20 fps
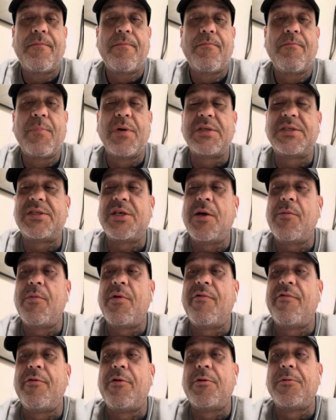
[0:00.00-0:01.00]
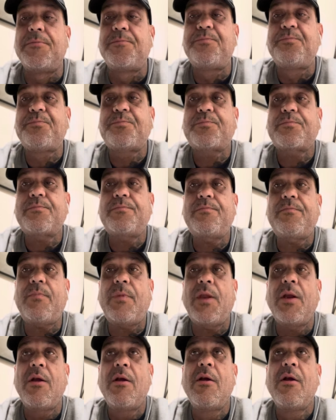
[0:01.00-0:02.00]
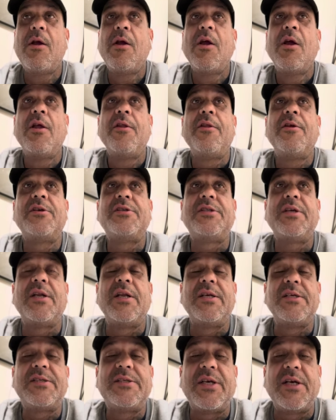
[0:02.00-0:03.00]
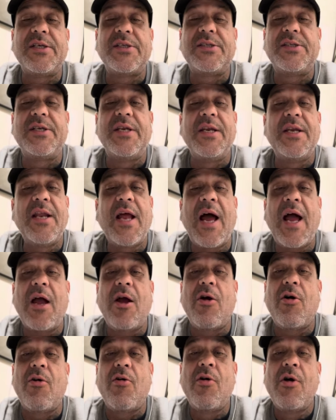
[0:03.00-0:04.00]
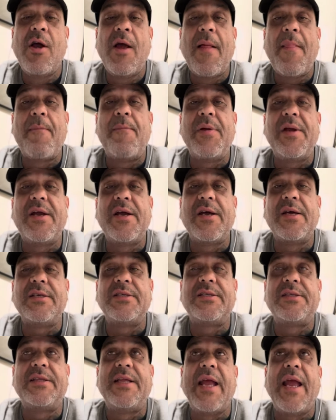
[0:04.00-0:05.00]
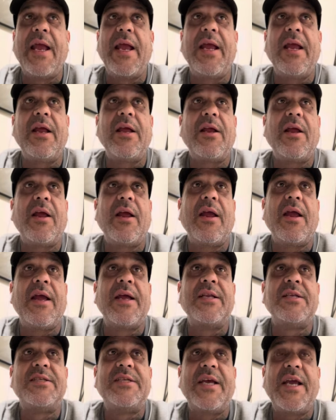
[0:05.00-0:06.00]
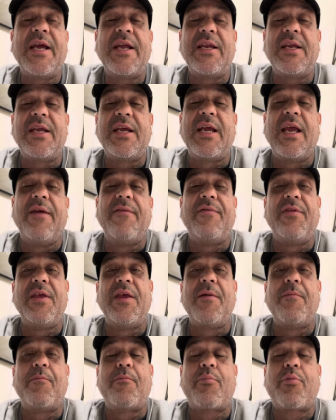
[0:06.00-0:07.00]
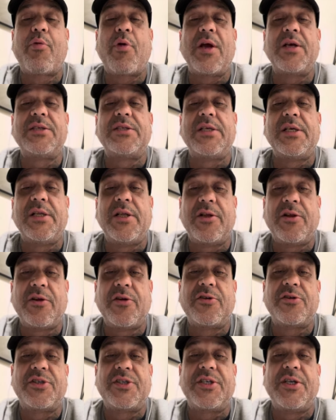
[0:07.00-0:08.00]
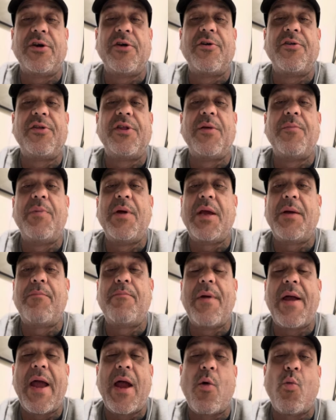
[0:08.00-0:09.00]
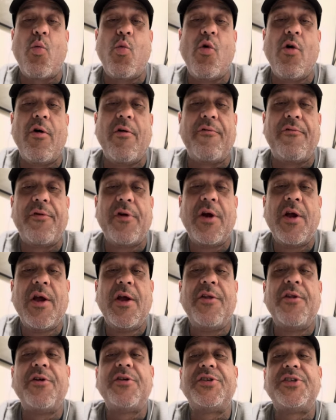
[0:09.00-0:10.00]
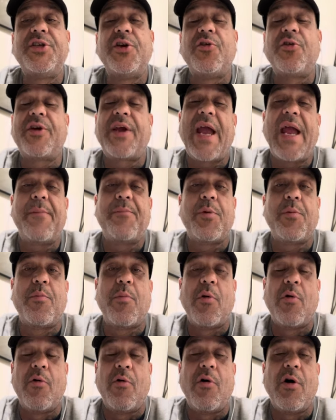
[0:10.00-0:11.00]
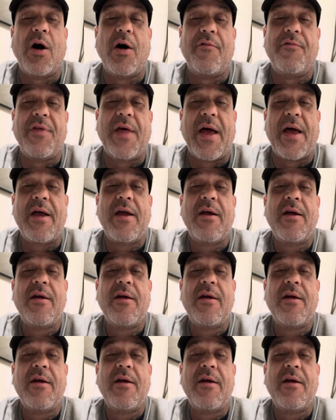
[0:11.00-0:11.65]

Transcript: But some of them, they're still in such denial because they intend to give the impression that they're still the big bad wolf. They're still capable of that.